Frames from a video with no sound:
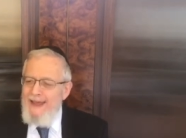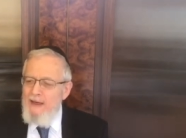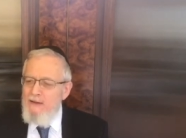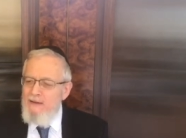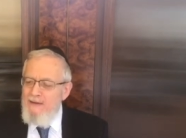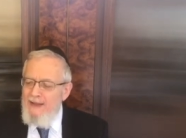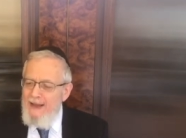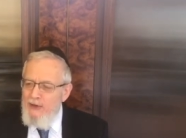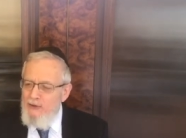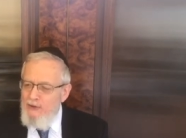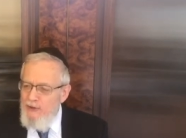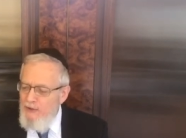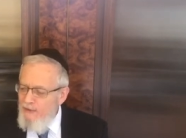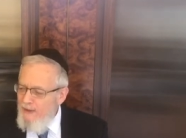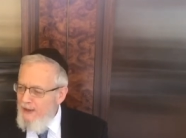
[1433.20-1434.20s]
add a letter
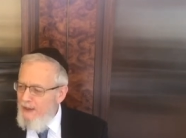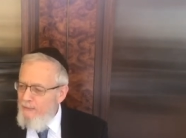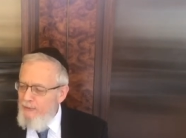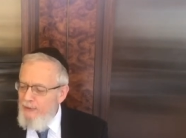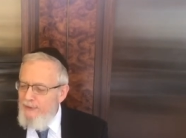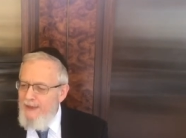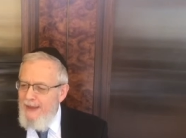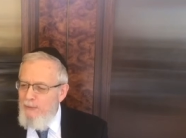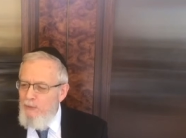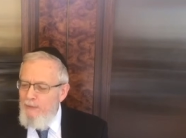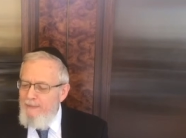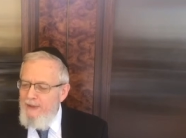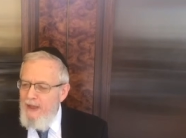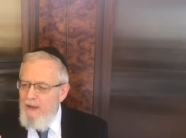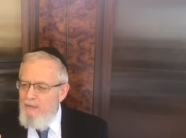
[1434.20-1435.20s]
to your name. Your name will
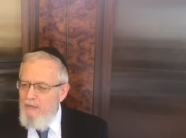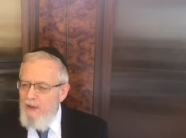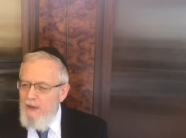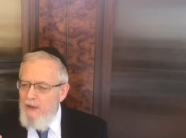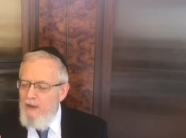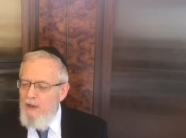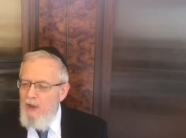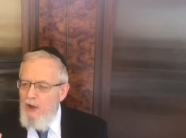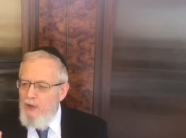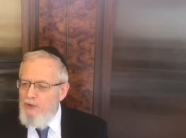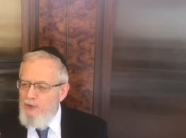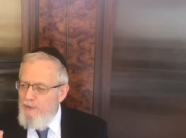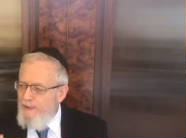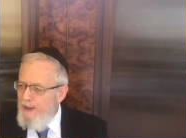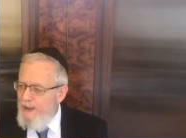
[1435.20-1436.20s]
become a
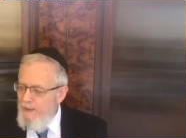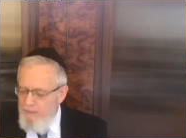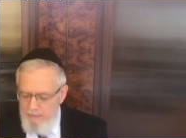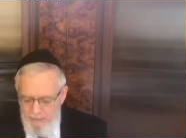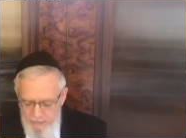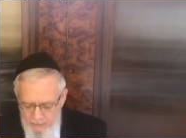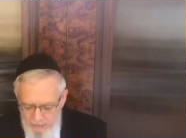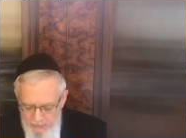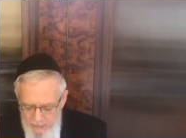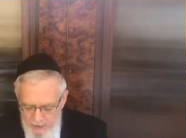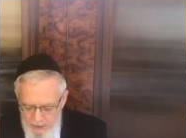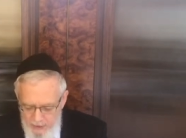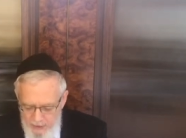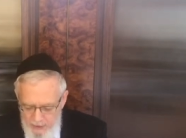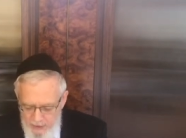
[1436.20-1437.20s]
larger name.
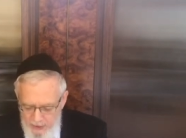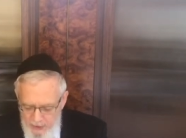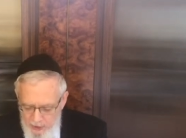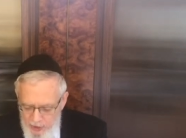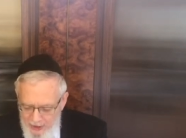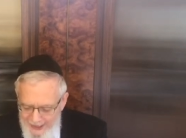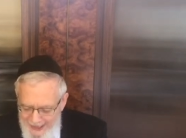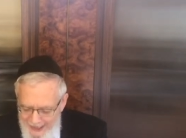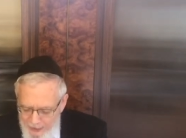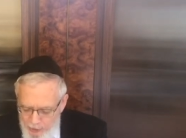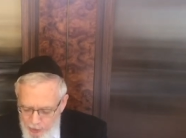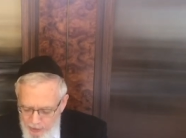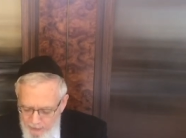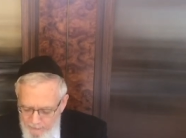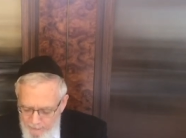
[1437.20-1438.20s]

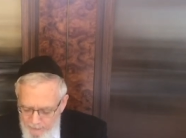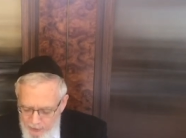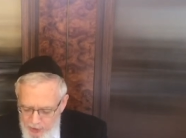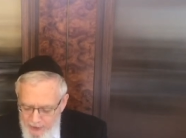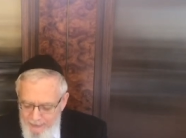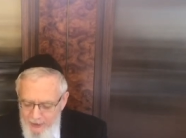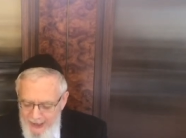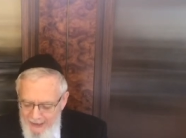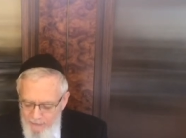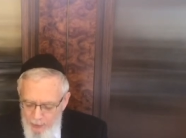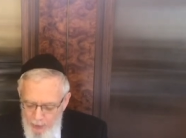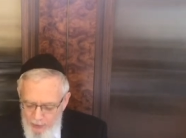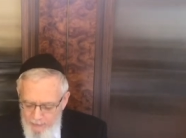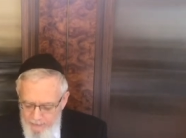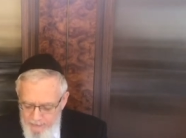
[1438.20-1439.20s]
Sharachshov Shibcha
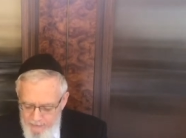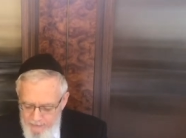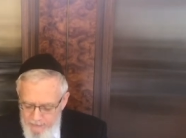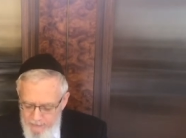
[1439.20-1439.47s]
Avram.